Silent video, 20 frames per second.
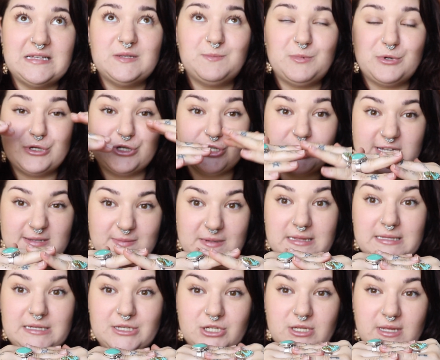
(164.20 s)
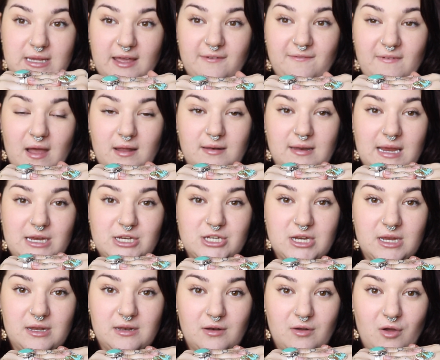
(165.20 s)
spirit shows me literally a
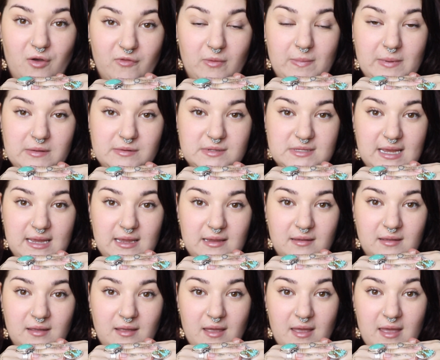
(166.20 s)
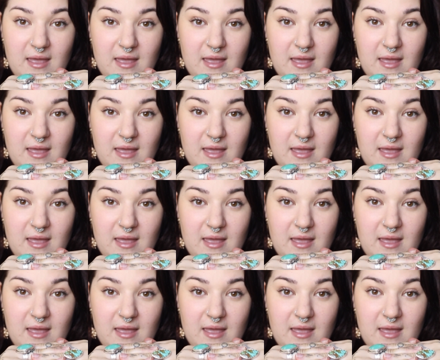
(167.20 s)
foundation of a building.